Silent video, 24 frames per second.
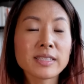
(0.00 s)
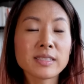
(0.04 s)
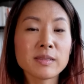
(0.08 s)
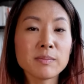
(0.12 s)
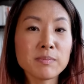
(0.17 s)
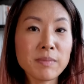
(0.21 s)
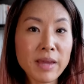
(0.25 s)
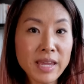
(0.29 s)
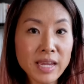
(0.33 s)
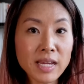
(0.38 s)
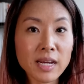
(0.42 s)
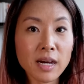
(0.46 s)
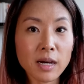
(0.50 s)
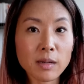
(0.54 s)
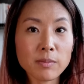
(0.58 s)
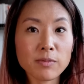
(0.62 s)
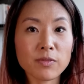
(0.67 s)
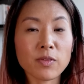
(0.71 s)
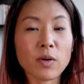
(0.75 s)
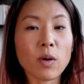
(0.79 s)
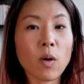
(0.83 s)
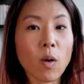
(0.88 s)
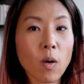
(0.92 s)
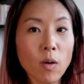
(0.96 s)
to make up
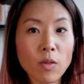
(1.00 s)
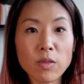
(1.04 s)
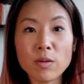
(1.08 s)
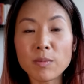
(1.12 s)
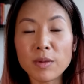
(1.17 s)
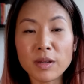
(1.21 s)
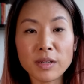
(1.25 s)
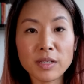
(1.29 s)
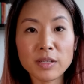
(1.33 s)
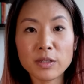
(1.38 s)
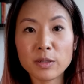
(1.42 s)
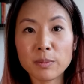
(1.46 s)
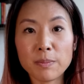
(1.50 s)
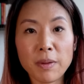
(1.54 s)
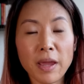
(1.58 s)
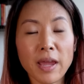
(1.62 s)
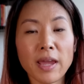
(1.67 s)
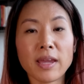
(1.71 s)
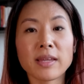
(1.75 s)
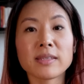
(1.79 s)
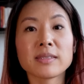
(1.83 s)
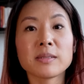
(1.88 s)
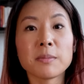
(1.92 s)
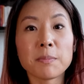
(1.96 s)
for all the money you're
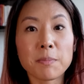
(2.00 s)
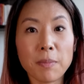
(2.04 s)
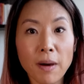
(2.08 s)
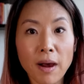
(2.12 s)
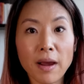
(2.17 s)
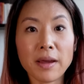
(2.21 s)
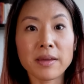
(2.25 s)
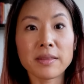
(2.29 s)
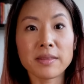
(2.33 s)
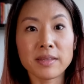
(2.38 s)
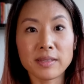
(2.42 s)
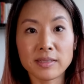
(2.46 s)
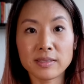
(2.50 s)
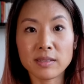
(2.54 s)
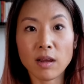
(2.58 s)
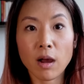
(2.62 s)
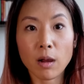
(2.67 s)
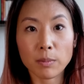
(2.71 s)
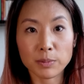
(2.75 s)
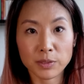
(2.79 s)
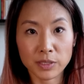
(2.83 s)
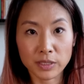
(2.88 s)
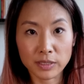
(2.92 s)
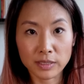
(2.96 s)
paying to buy these
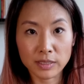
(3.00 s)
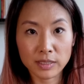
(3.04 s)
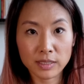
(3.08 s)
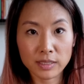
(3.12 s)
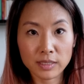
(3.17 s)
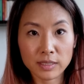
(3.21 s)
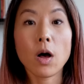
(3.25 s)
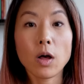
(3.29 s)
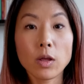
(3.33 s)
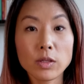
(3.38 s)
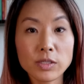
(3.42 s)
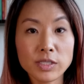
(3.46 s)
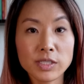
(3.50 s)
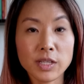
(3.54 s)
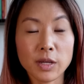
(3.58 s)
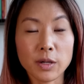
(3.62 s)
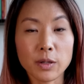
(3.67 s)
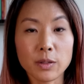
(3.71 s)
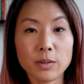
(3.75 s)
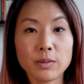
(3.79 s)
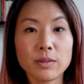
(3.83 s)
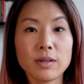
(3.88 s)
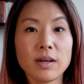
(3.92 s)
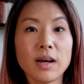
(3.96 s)
options.
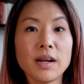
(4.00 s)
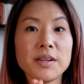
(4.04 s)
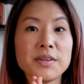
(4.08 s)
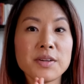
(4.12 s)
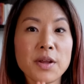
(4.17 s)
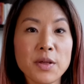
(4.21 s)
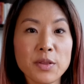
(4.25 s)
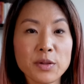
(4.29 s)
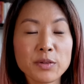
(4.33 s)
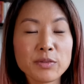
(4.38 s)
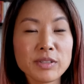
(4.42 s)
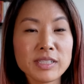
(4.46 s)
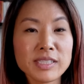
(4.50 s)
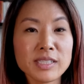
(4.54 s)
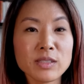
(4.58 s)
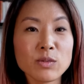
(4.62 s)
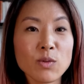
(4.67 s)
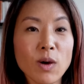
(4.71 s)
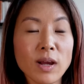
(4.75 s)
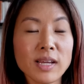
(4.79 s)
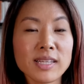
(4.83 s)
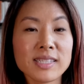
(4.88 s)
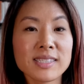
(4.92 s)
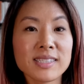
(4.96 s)
Also, another reason
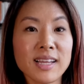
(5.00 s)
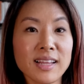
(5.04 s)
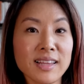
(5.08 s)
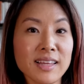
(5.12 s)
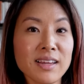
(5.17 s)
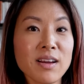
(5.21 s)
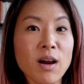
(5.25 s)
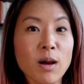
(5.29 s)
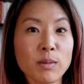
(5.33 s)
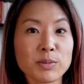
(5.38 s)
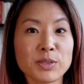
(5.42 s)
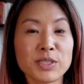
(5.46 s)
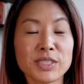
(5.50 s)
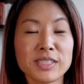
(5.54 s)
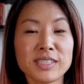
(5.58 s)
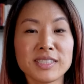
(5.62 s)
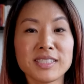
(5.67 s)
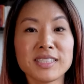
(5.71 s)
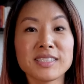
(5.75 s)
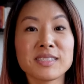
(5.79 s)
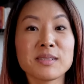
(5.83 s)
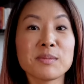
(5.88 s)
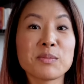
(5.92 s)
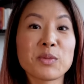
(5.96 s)
why selling options
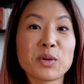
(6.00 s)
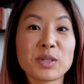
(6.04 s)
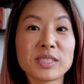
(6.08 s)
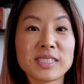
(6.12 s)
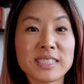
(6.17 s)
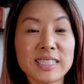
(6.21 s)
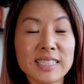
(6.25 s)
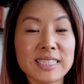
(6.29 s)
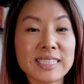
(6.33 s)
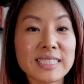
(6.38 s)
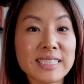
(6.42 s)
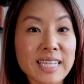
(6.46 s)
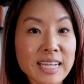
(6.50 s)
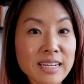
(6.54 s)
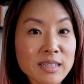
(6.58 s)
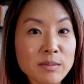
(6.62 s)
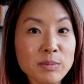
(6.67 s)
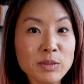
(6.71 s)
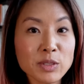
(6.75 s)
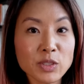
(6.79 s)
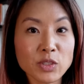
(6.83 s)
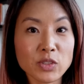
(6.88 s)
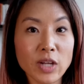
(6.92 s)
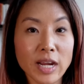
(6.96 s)
is a more
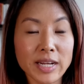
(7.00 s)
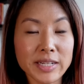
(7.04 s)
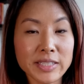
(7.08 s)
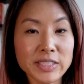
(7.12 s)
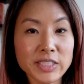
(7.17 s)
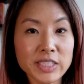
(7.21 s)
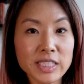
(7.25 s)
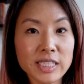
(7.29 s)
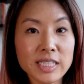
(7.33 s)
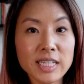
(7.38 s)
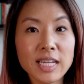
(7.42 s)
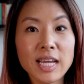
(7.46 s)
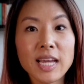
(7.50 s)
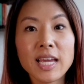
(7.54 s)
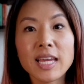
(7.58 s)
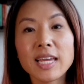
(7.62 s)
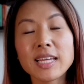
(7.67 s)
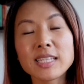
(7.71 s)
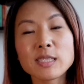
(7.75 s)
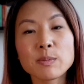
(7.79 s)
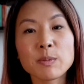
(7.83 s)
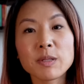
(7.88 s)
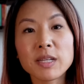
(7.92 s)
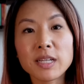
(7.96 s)
sustainable strategy
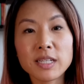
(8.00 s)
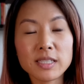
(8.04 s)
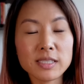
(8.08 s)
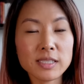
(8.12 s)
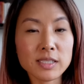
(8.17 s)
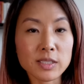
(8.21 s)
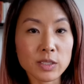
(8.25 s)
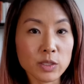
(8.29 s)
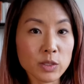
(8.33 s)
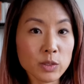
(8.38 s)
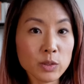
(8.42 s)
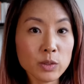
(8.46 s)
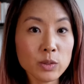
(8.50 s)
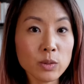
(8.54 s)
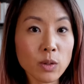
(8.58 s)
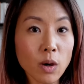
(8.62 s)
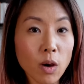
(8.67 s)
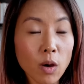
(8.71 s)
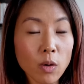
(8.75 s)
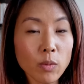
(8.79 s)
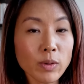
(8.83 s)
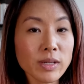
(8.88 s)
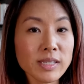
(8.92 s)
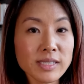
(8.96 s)
is because you
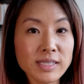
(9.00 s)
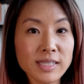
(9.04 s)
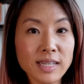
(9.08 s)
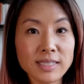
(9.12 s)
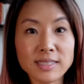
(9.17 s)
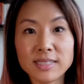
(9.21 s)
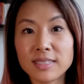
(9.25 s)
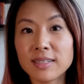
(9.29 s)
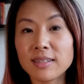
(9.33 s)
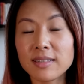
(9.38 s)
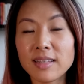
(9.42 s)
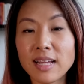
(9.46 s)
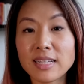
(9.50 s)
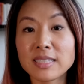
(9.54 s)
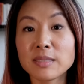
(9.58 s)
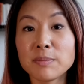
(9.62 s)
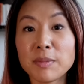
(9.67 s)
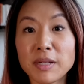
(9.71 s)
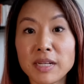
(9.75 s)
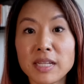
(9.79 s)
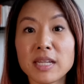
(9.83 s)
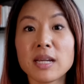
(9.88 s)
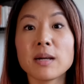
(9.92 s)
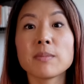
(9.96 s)
always get to collect
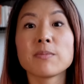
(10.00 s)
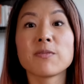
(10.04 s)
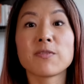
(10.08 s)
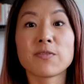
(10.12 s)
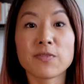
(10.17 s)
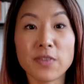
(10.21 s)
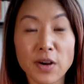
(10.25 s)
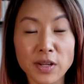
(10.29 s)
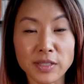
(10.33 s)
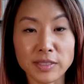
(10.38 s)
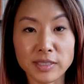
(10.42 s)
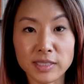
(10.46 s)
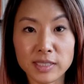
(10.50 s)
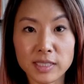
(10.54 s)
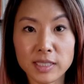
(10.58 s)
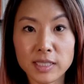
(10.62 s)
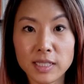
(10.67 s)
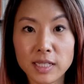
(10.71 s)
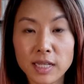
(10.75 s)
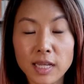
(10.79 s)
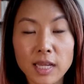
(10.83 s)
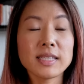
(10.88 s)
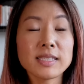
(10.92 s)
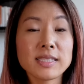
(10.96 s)
money up front.
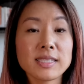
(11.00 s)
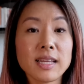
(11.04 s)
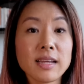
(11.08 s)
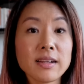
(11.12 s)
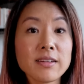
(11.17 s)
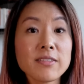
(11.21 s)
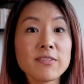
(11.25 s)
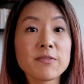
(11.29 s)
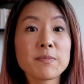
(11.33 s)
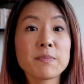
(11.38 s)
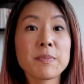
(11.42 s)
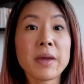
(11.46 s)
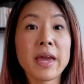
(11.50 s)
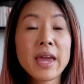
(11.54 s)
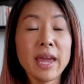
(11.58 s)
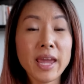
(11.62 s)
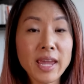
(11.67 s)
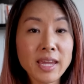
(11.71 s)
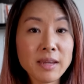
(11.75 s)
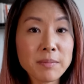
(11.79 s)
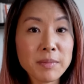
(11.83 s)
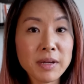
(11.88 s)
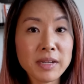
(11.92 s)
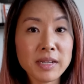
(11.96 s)
Instead of
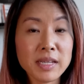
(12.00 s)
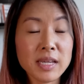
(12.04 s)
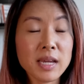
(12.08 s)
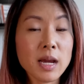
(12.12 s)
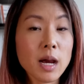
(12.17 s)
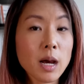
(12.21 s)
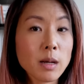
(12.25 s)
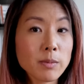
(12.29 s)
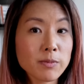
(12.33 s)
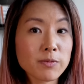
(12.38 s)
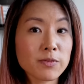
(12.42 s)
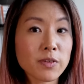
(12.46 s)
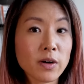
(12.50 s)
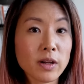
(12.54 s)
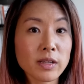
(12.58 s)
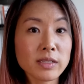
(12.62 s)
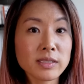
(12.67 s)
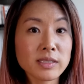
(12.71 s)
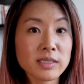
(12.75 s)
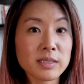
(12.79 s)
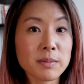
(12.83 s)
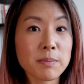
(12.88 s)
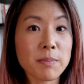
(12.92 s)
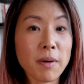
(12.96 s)
paying money
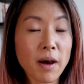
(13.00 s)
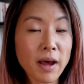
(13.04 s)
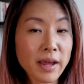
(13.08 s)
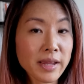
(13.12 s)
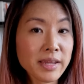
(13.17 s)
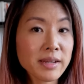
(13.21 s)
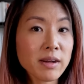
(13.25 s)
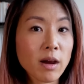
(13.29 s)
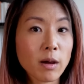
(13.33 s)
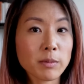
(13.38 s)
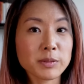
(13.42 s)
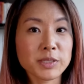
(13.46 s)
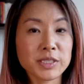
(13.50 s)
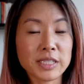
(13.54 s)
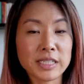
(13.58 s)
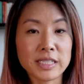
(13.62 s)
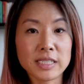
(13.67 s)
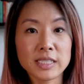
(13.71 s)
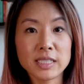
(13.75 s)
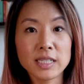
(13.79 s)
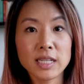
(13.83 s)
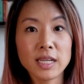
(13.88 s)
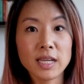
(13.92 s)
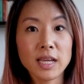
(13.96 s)
upfront to buy an
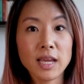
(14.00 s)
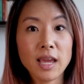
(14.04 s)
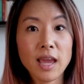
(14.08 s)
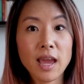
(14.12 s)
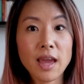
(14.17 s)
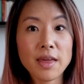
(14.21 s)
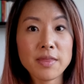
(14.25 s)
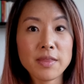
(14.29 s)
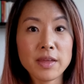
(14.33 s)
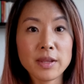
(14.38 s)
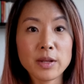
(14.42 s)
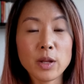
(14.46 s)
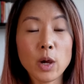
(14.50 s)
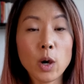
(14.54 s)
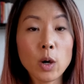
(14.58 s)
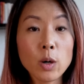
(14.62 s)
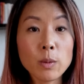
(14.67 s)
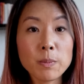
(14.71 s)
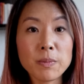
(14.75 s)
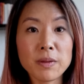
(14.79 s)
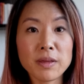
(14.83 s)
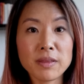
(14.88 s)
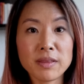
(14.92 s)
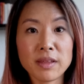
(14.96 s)
option and then
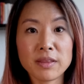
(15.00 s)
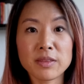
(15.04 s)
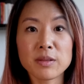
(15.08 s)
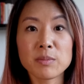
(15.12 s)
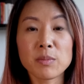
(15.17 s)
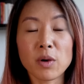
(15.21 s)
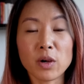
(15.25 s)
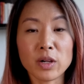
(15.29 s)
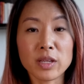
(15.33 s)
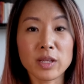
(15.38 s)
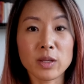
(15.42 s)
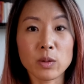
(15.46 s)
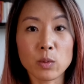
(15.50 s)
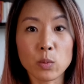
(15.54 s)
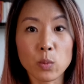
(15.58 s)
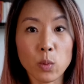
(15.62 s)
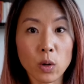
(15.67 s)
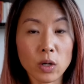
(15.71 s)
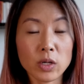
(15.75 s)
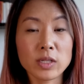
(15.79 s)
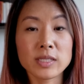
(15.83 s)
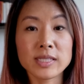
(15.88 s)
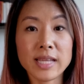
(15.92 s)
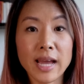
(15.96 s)
hoping that the market
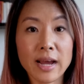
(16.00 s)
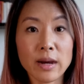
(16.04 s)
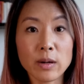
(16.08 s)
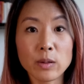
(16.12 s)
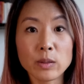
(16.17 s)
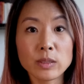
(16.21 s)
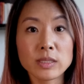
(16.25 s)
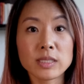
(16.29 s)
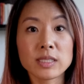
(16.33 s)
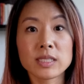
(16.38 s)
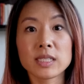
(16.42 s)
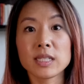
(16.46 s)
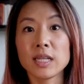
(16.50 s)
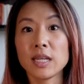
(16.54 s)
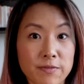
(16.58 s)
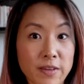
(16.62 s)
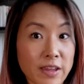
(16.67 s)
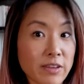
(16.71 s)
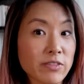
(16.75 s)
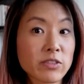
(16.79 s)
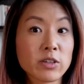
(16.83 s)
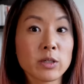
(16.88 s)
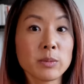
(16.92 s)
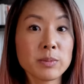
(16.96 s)
works out
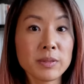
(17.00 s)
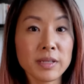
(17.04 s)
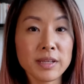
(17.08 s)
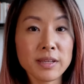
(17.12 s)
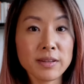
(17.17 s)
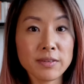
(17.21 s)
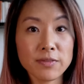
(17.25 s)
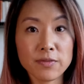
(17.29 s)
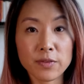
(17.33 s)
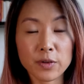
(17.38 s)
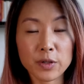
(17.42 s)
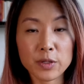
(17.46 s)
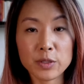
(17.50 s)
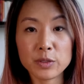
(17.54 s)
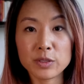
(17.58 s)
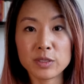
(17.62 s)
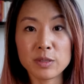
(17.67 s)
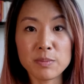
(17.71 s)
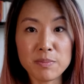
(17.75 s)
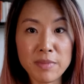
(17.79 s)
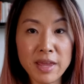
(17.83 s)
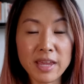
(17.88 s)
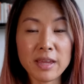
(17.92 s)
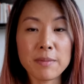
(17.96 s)
favorably for you
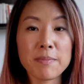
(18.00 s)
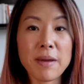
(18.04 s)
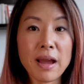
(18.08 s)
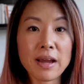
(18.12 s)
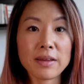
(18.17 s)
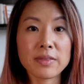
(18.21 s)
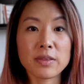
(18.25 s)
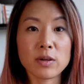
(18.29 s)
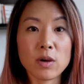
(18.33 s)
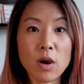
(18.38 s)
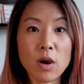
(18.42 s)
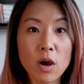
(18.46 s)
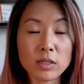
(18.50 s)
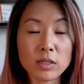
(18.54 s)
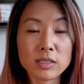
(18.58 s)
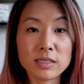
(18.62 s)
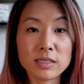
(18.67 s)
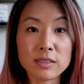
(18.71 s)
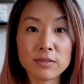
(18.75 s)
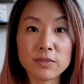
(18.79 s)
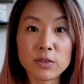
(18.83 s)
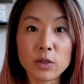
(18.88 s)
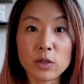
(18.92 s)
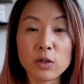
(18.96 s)
to make back the cost
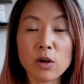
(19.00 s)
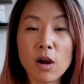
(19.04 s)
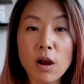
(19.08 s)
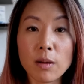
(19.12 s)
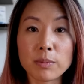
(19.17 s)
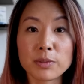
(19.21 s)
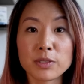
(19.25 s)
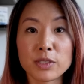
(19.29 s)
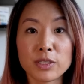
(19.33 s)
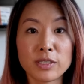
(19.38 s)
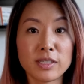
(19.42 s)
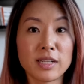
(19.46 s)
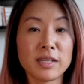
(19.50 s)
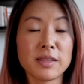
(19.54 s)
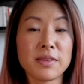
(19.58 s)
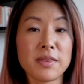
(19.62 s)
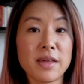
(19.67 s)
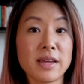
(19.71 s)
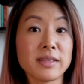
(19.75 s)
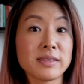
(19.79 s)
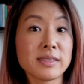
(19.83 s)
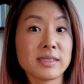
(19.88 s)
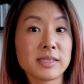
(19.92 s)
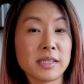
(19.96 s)
of your option and
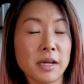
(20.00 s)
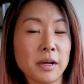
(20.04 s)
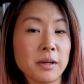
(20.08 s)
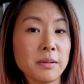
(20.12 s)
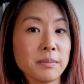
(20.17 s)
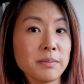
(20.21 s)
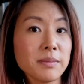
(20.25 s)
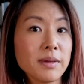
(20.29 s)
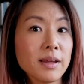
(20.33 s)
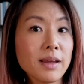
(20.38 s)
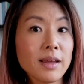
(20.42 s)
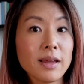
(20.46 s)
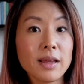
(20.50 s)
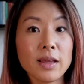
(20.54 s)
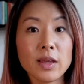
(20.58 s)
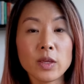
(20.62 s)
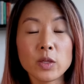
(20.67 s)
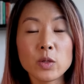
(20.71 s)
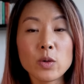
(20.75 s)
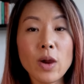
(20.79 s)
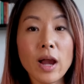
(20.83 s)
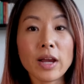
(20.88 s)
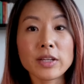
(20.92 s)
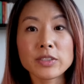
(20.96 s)
then some,
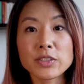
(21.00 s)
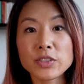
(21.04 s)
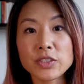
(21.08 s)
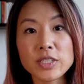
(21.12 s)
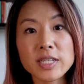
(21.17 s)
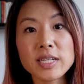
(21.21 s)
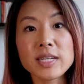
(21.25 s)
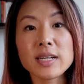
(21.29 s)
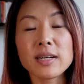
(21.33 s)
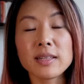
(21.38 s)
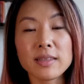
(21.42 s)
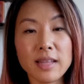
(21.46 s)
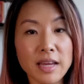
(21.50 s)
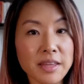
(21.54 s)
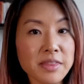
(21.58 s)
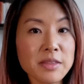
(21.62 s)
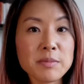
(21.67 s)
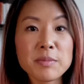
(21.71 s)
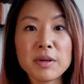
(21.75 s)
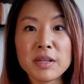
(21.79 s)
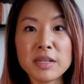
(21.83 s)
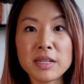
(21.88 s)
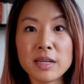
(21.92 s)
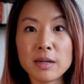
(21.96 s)
you actually collect the
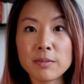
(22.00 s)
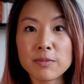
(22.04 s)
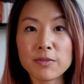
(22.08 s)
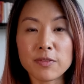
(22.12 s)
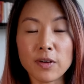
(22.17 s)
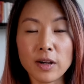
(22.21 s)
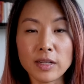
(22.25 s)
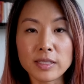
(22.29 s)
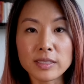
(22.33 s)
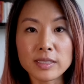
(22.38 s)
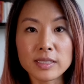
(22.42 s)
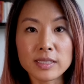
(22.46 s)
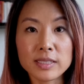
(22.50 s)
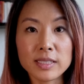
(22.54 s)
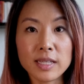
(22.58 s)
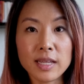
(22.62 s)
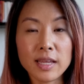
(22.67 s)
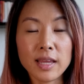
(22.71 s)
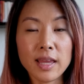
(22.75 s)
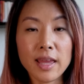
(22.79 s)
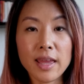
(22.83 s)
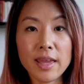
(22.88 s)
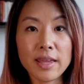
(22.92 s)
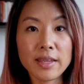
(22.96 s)
money up front
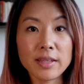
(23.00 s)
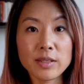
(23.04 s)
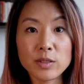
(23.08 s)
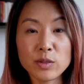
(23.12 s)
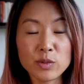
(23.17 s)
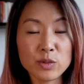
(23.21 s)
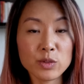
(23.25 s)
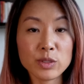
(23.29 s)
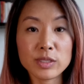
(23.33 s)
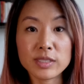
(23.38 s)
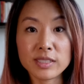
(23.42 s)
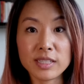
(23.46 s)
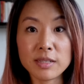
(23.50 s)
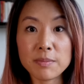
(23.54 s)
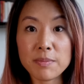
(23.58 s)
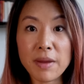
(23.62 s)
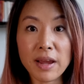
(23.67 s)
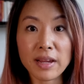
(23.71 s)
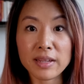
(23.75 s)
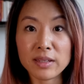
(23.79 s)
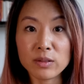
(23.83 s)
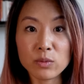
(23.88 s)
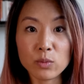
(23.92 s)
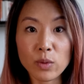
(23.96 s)
and you just sit
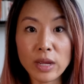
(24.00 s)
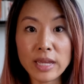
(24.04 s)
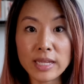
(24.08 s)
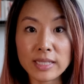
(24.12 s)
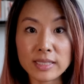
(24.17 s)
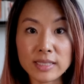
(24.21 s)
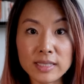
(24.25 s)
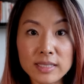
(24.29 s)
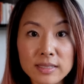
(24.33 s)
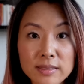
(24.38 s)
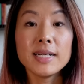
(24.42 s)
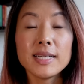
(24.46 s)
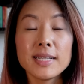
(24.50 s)
back and wait.